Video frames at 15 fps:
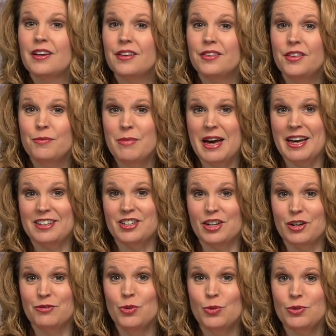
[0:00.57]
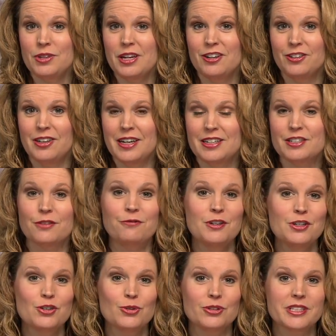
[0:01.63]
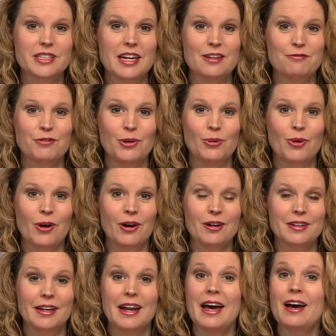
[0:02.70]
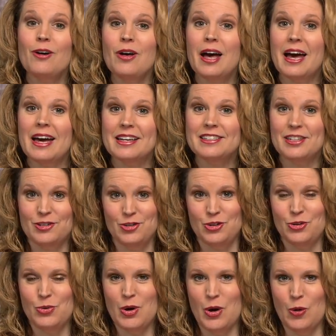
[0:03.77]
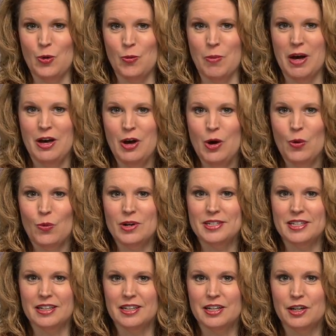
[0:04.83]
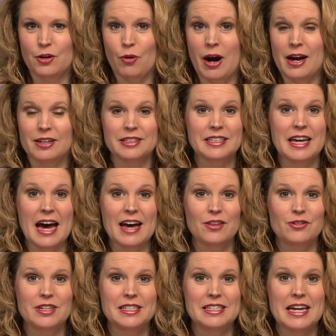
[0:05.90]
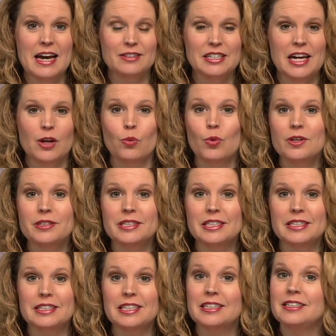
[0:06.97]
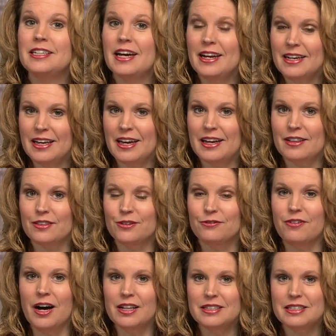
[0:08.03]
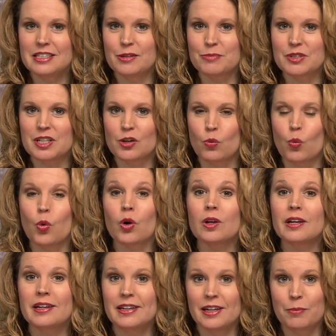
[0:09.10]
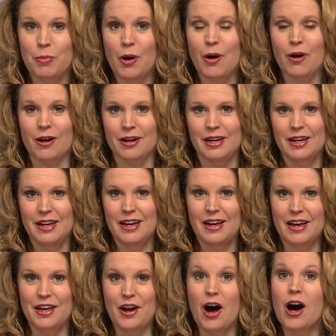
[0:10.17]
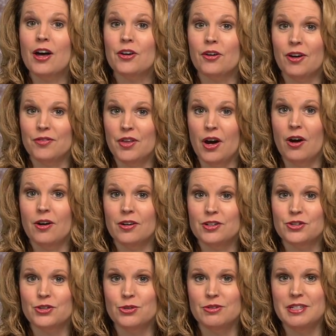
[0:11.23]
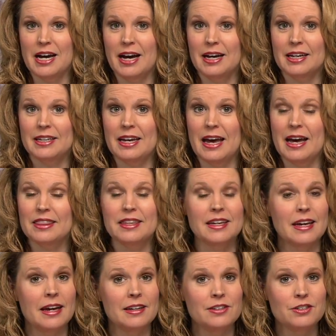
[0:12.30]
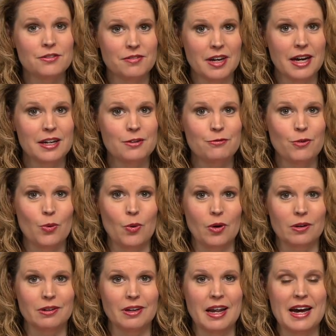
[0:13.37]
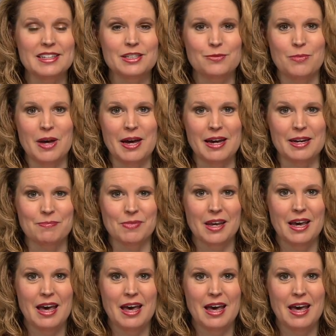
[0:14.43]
The magic of North Carolina's official state folk art now has a new home. Recently, crowds gathered in downtown Wilson to dedicate the Vollis Simpson Whirligig Park in honor of the artist who died at the age of ninety-four last May.